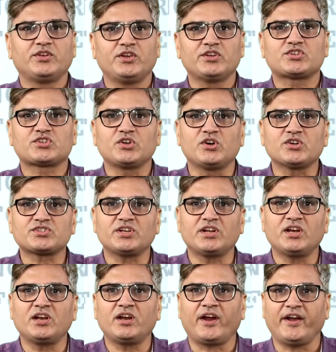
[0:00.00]
These
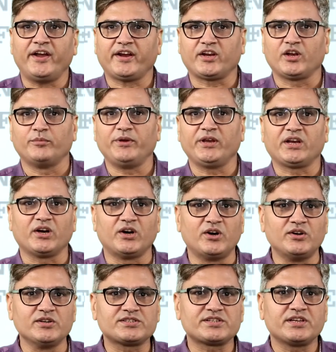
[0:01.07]
social and economic
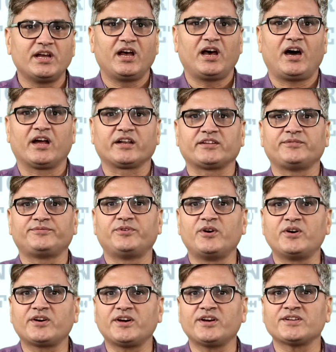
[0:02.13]
goals are the
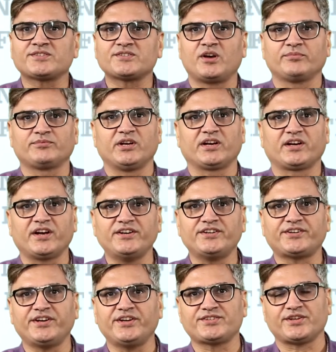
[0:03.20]
focus of the
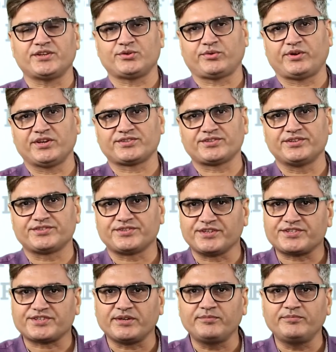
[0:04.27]
country's education
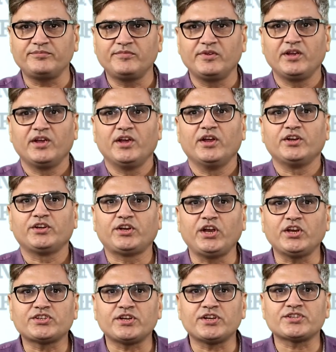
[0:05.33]
system.
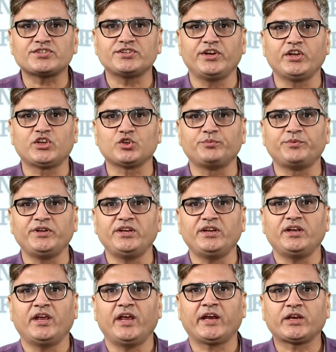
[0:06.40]
Teachers need to be
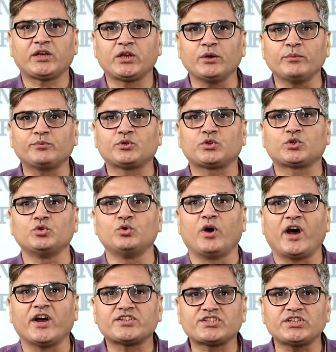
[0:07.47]
equipped to
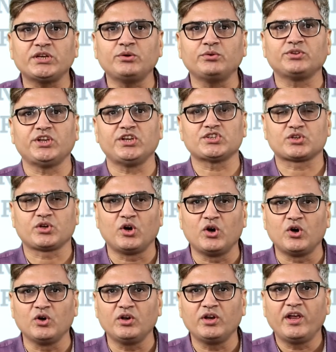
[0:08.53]
achieve these
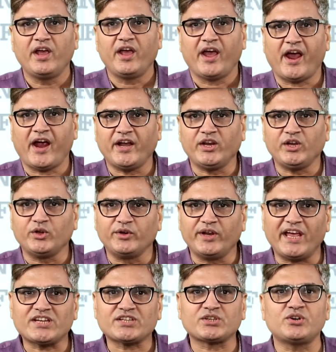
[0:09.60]
goals and
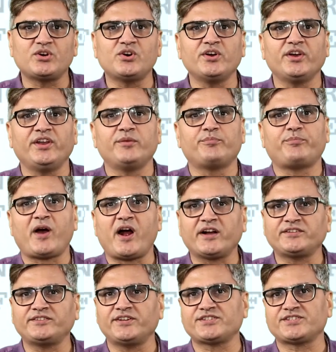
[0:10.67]
UNESCO in
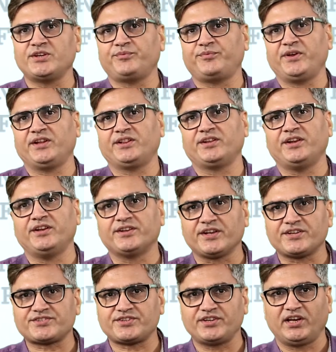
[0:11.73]
partnership with
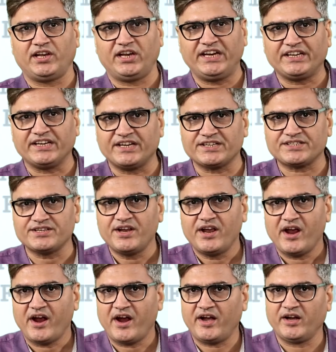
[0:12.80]
industry leaders
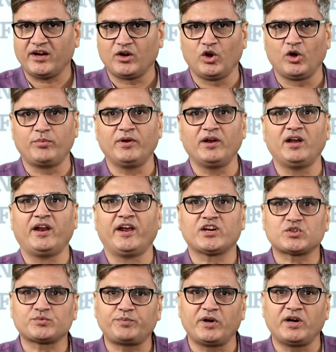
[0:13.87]
and global
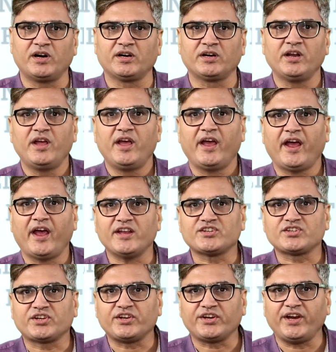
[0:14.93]
experts
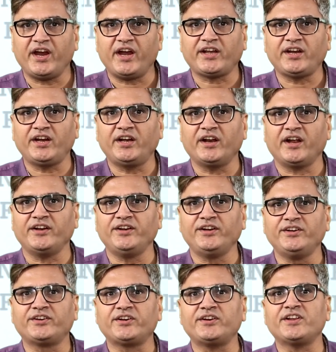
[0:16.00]
has created an
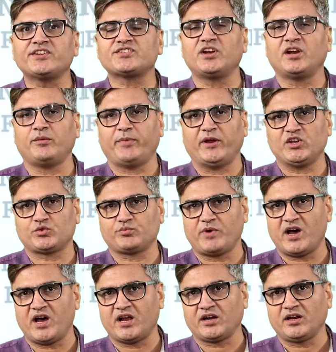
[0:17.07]
international
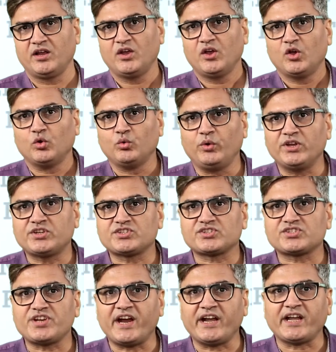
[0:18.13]
benchmark which
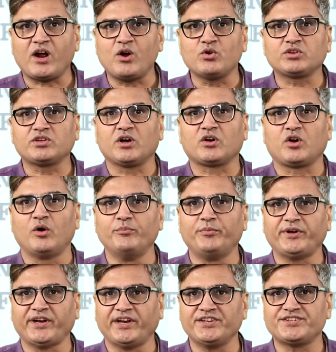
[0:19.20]
set out the
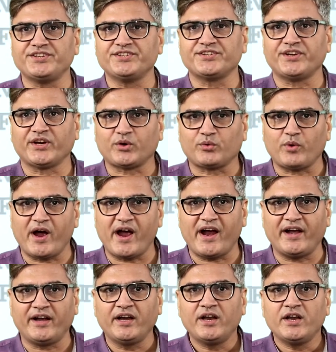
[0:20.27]
competencies
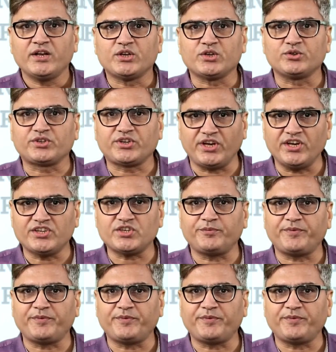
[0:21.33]
required to teach